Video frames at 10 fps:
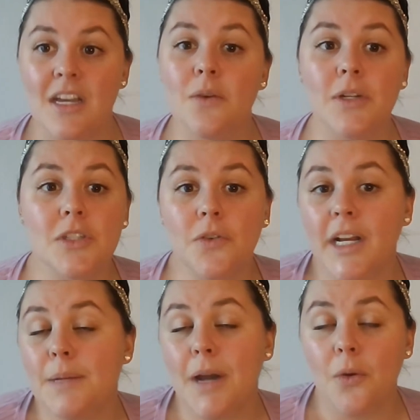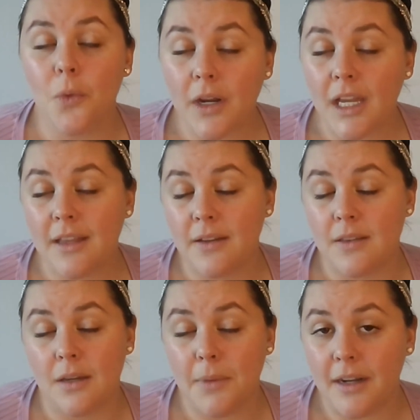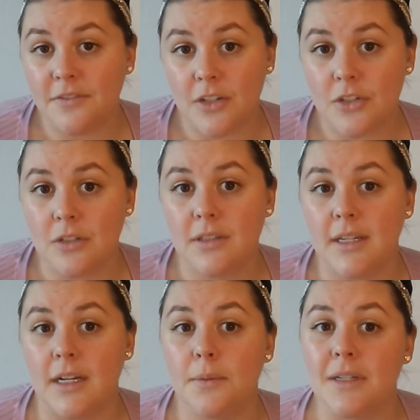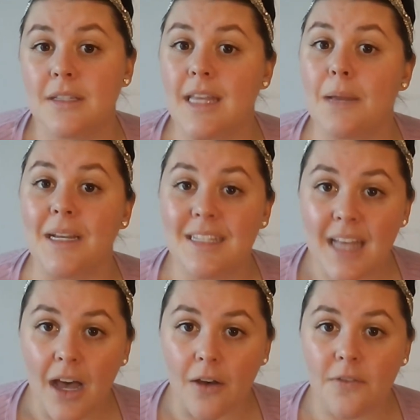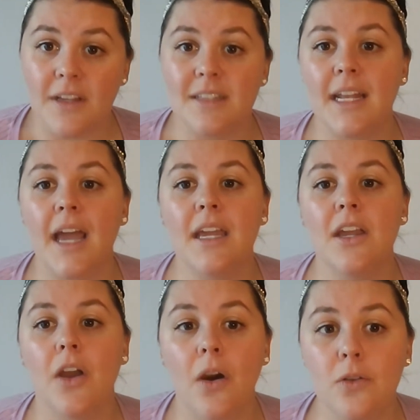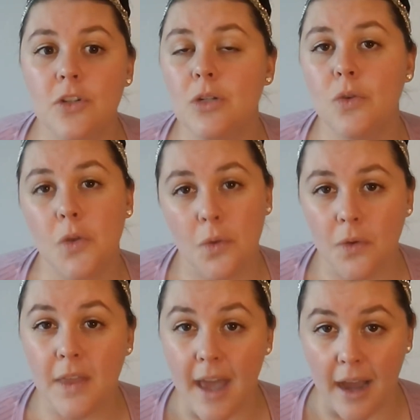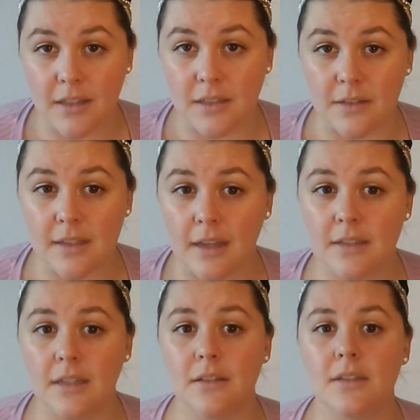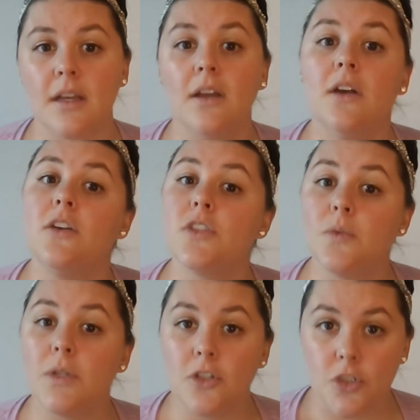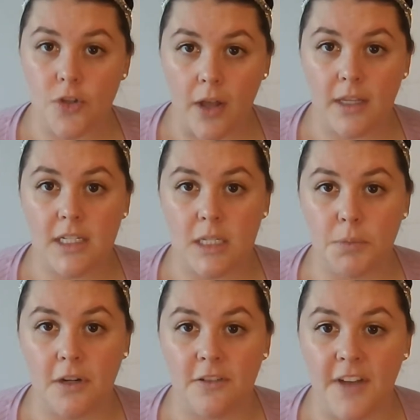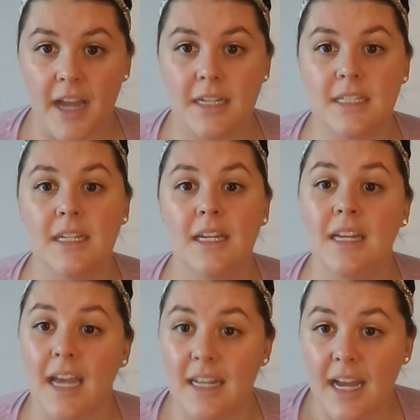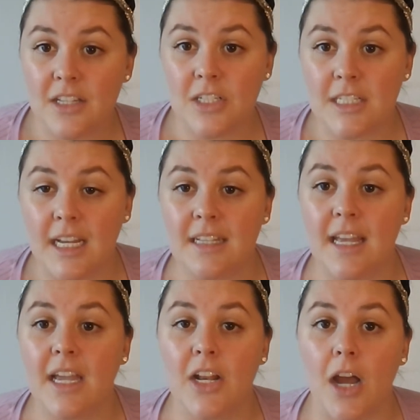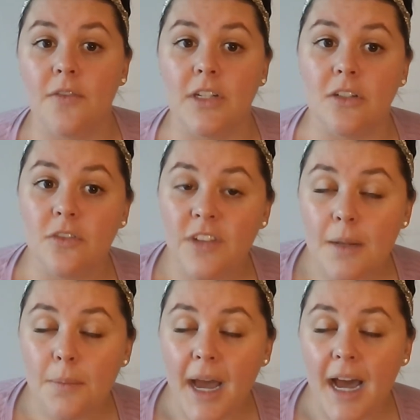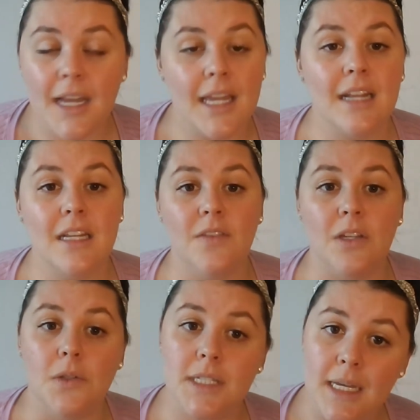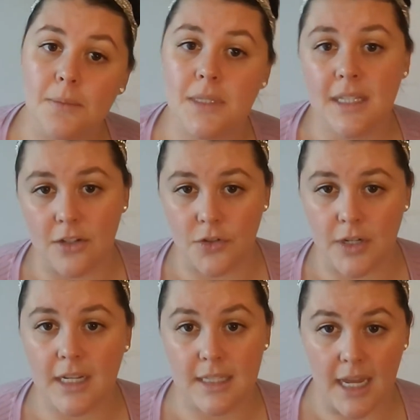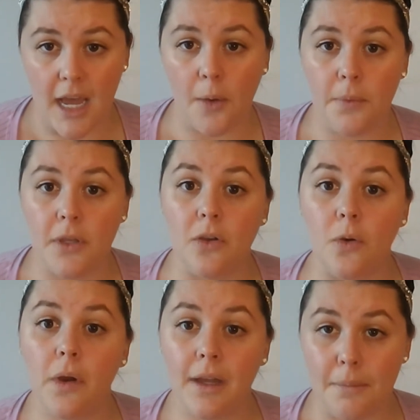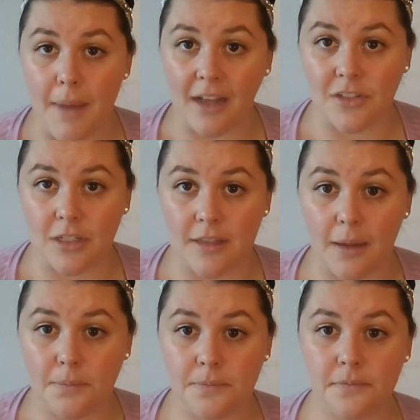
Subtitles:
What's great about working with a myofunctional therapist like myself is that I can coach you through the exercises. So when you're struggling to perfect an exercise, I can offer you feedback and give you tips and tricks to help you master them.